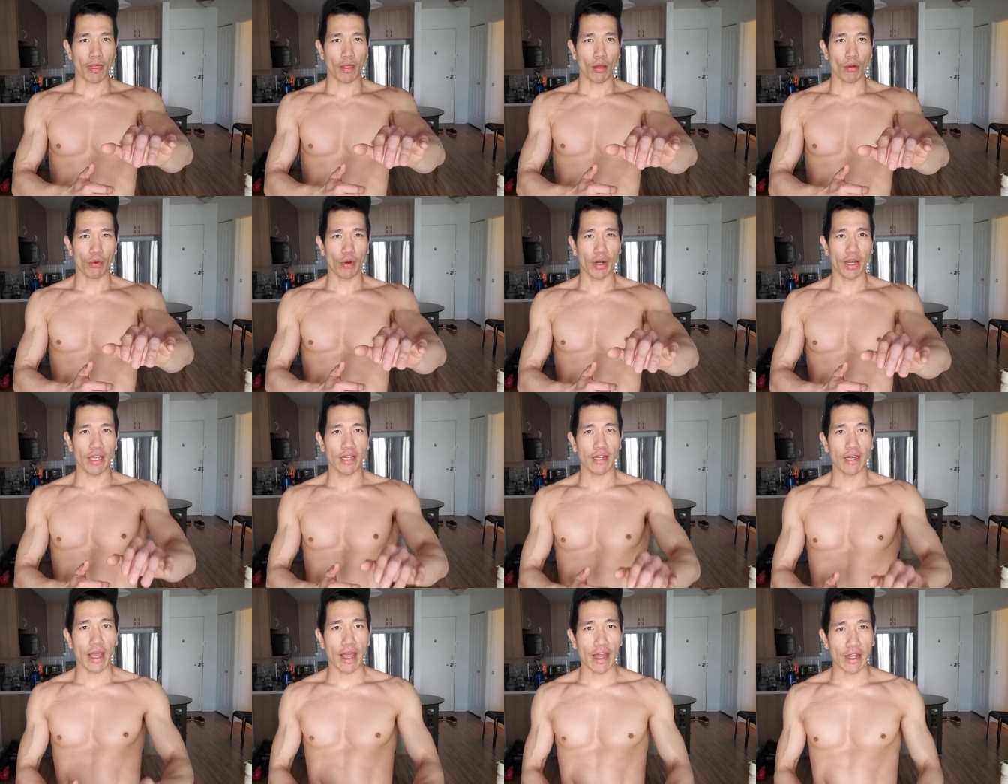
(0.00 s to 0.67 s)

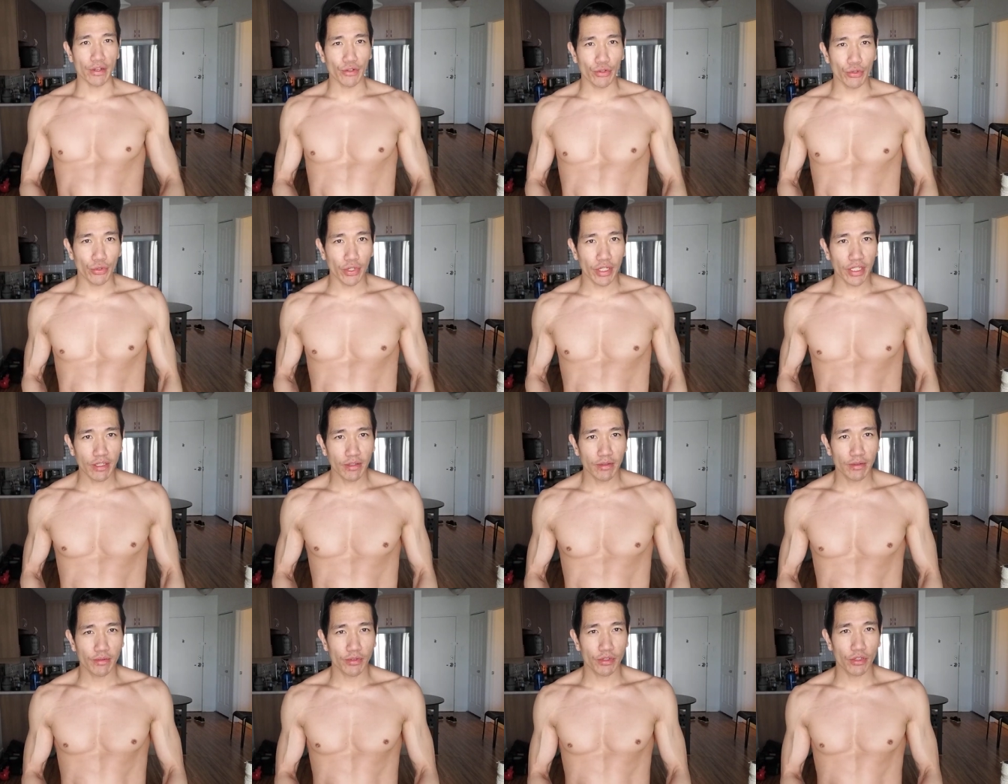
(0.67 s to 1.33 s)
right, and do
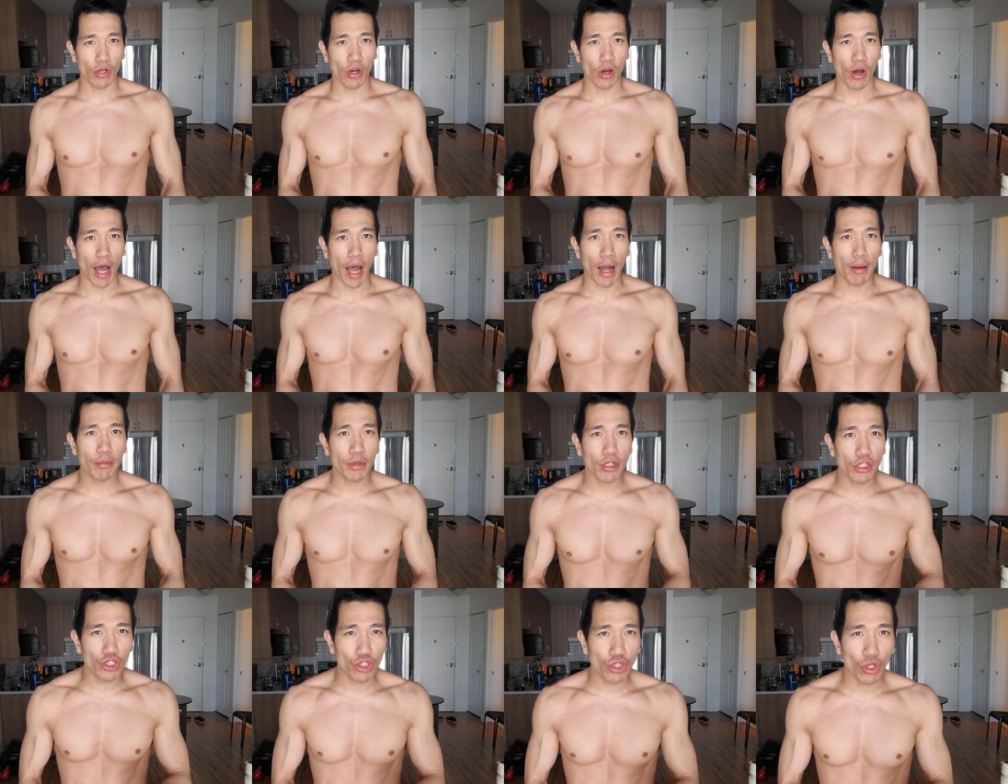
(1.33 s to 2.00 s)
it. So I'm
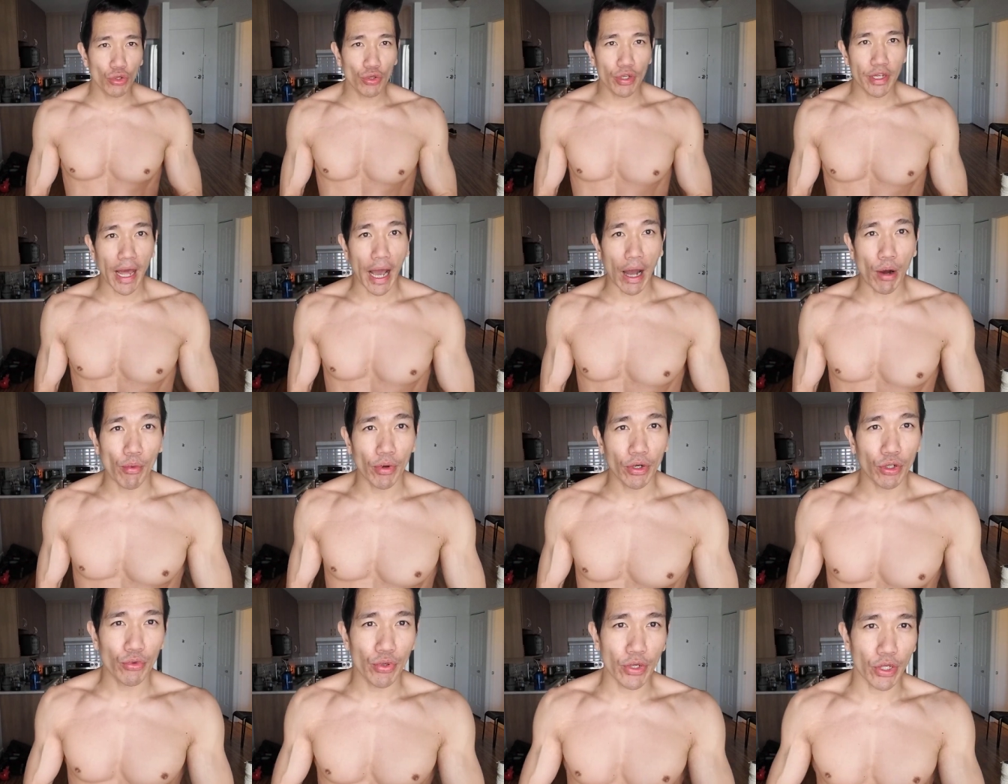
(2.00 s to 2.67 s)
gonna show you that
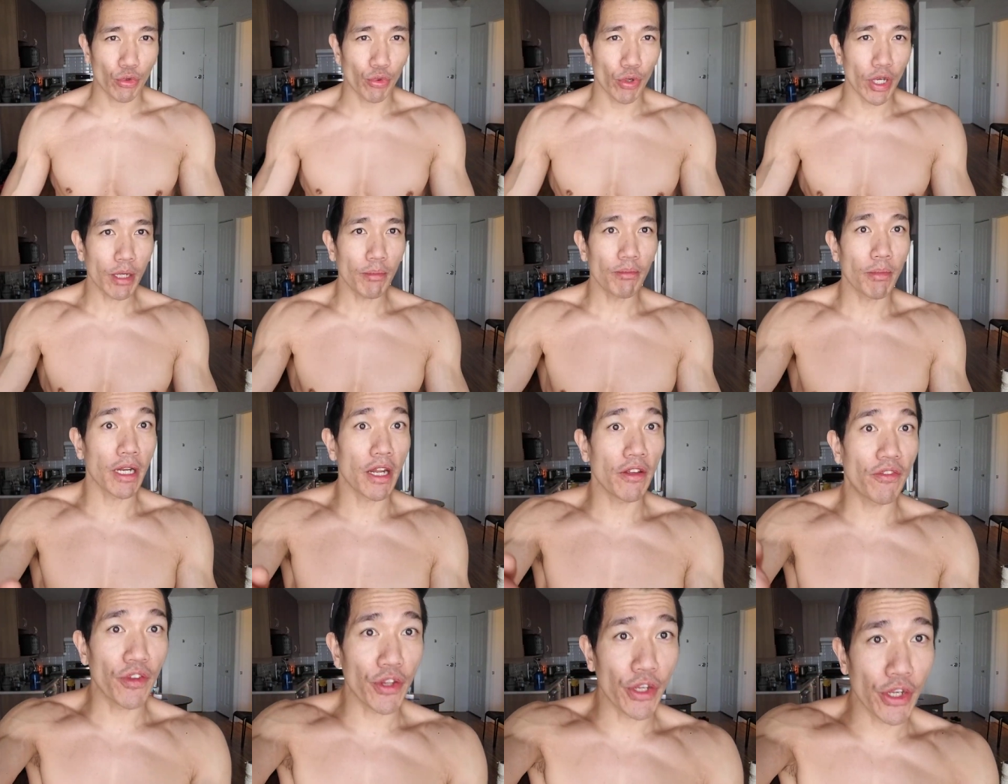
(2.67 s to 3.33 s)
one quick, quick, but
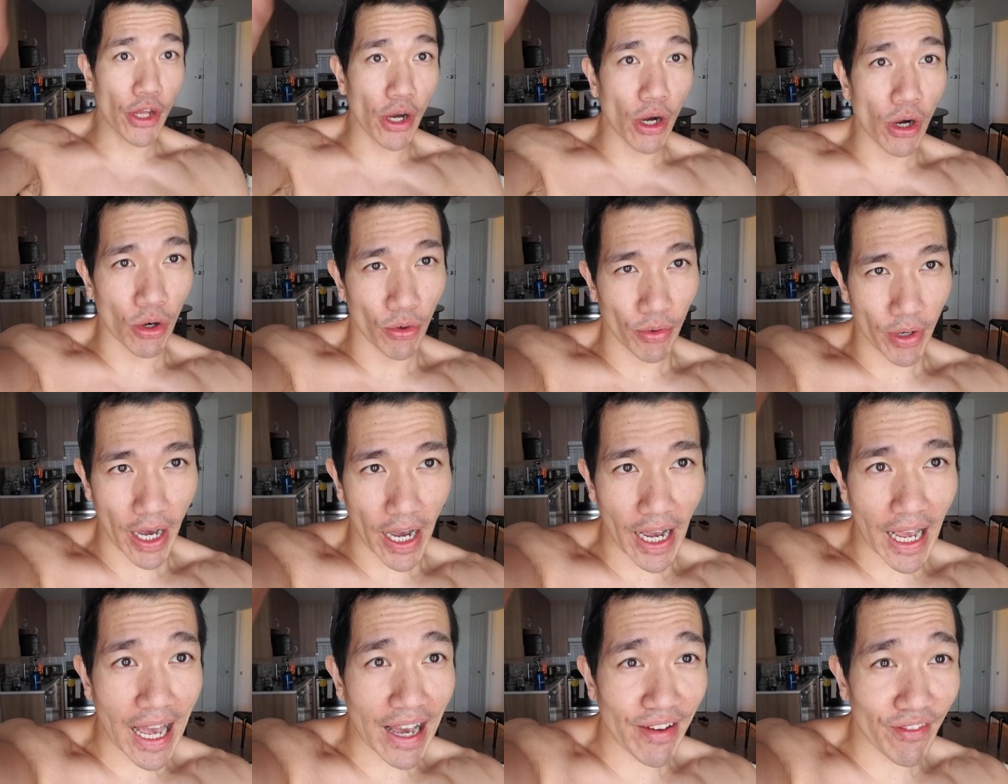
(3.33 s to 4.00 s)
if you don't,
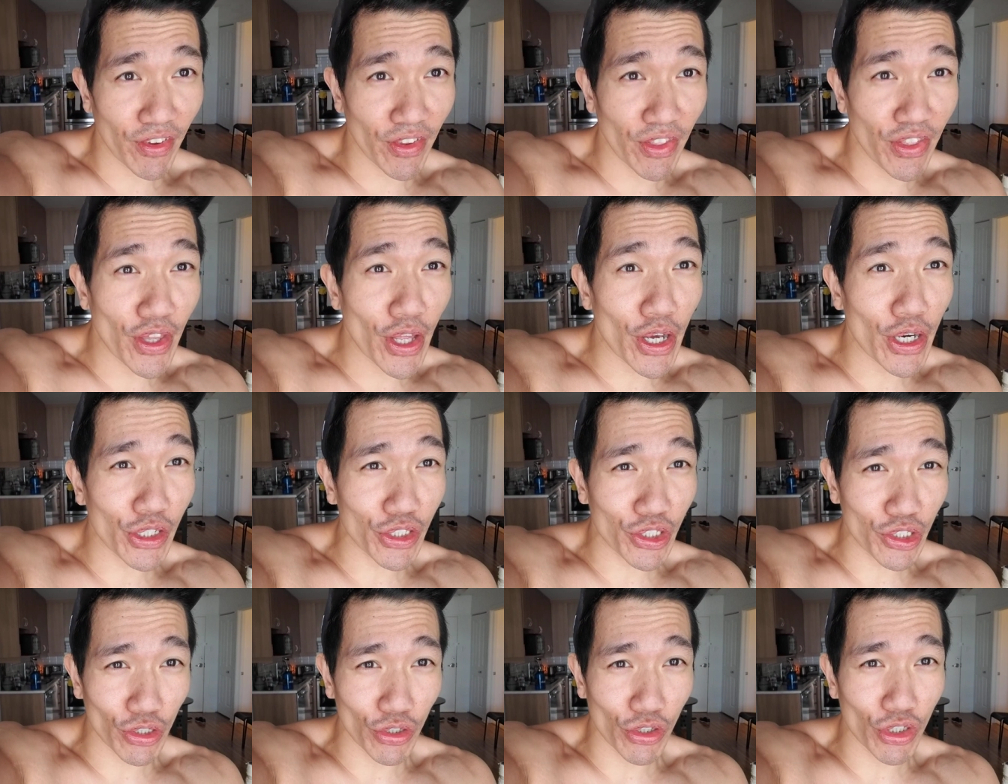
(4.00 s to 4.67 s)
I have another
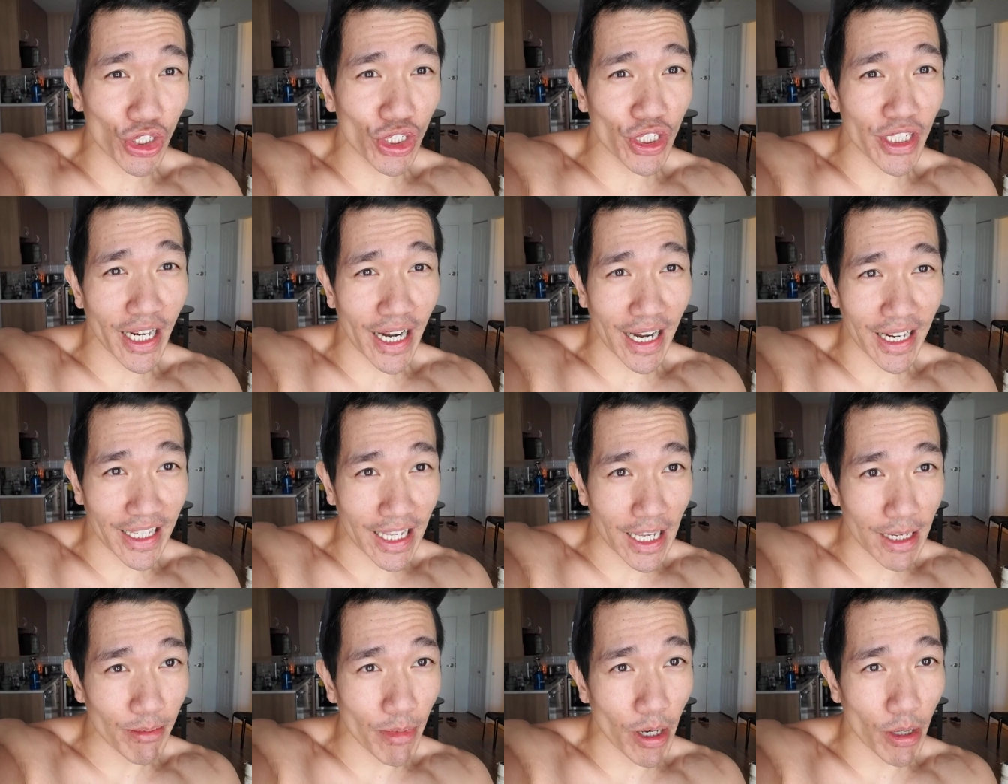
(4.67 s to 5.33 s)
solution that I
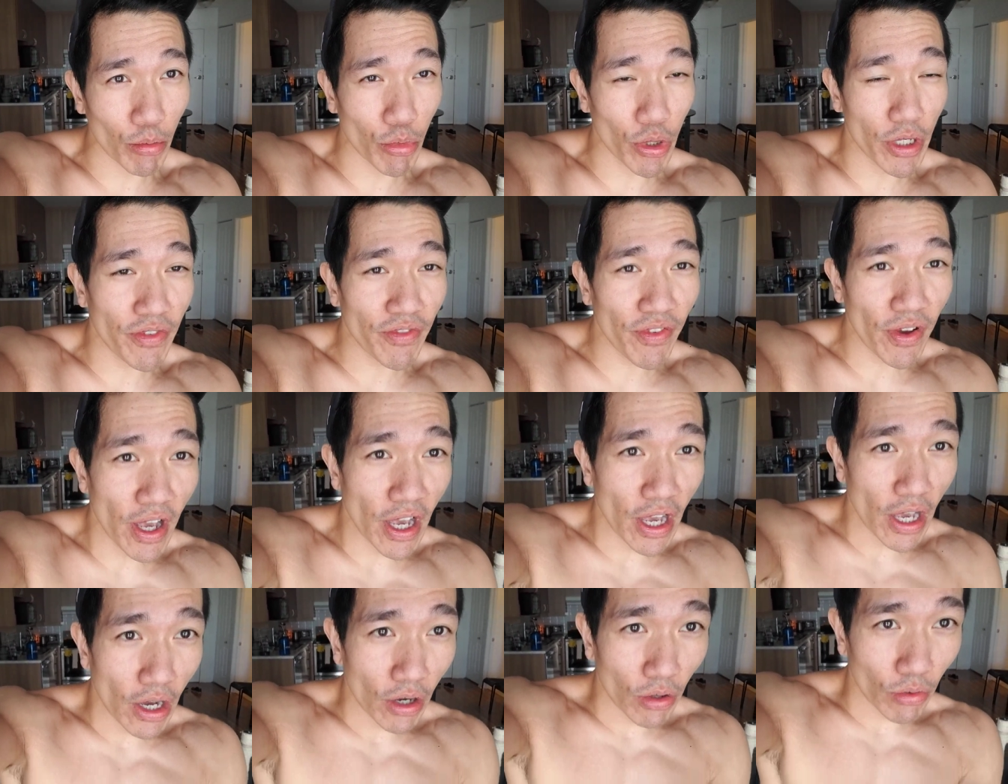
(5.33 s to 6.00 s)
came up with,
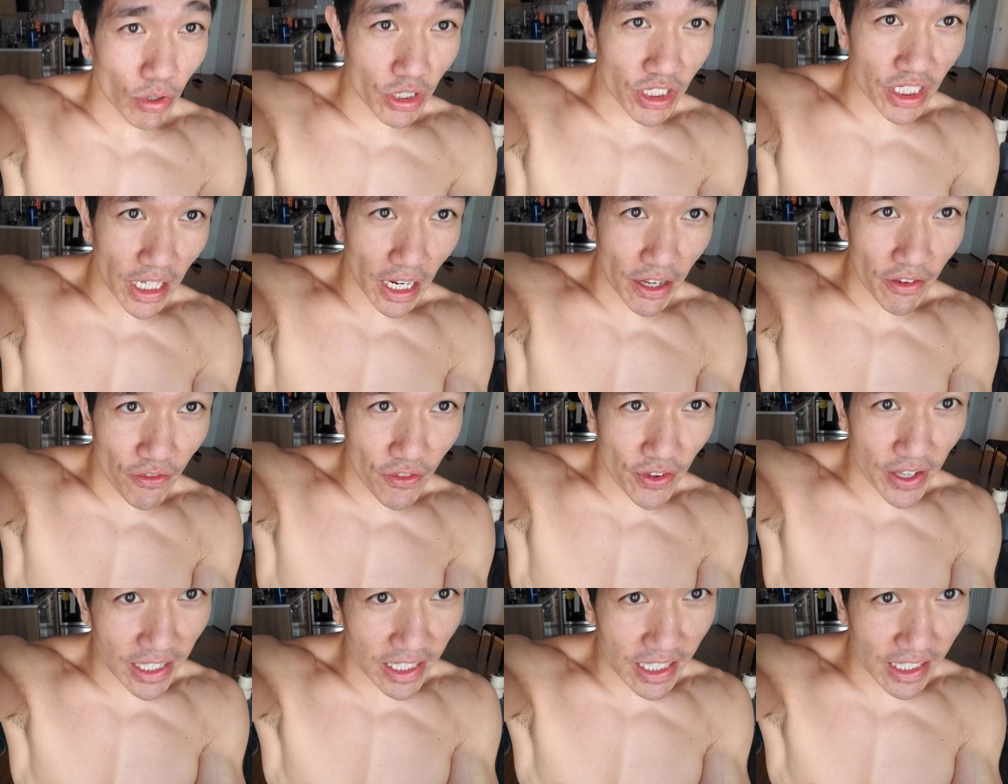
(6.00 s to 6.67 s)
which I
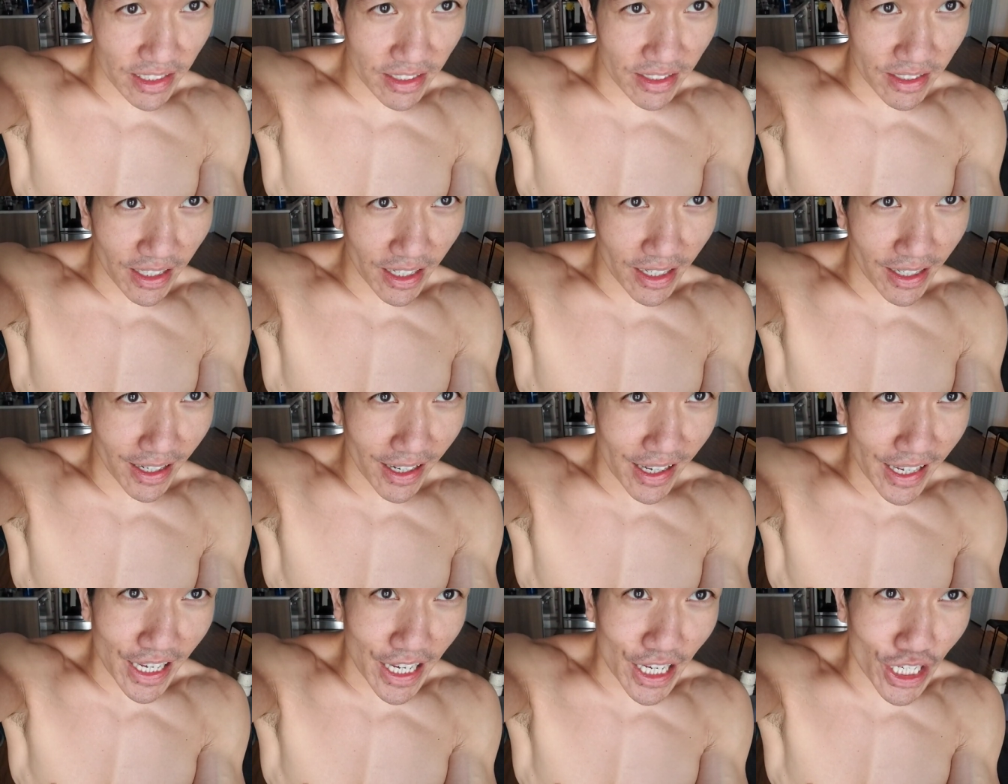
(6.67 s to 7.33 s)
think is
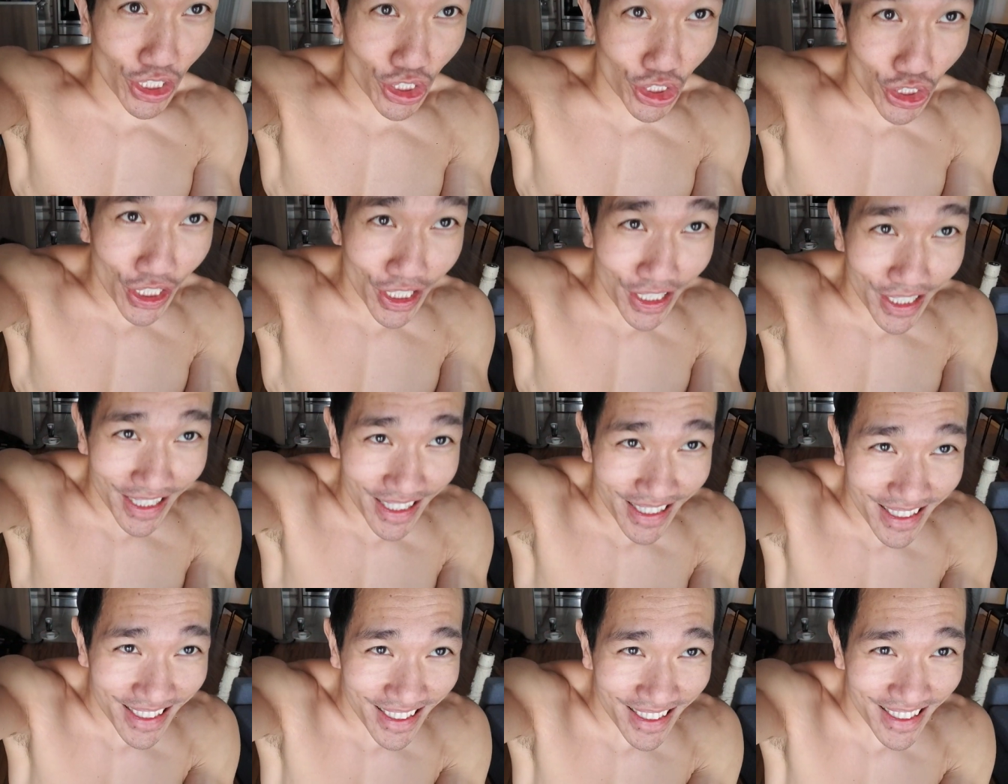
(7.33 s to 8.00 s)
uh,
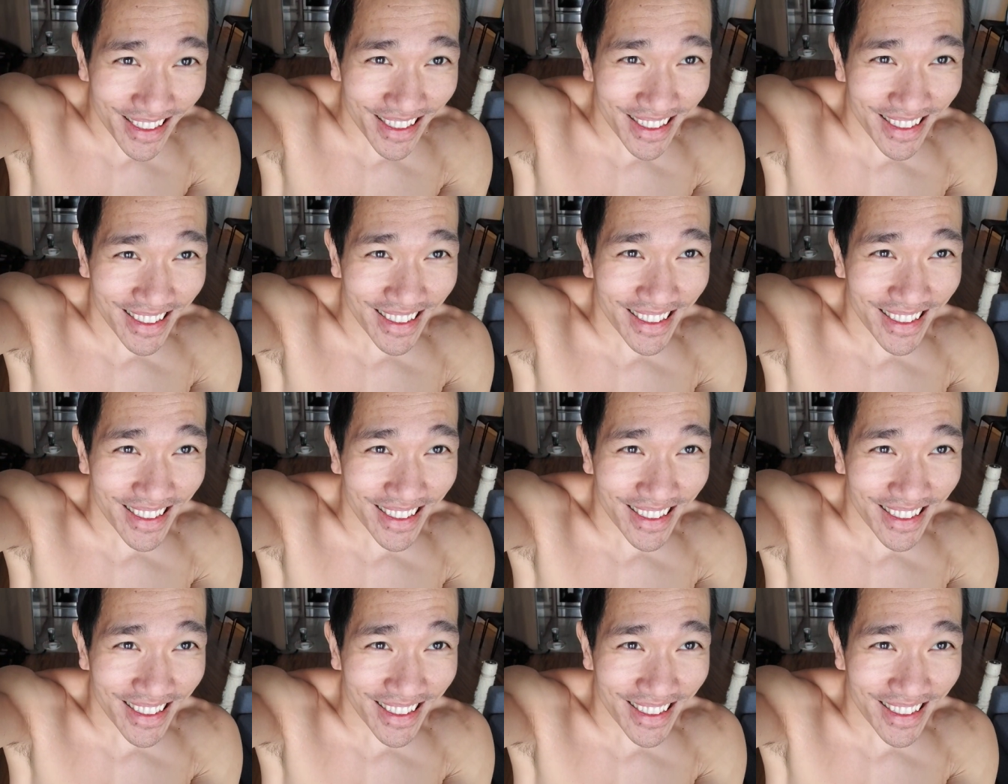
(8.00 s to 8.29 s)
ingenious,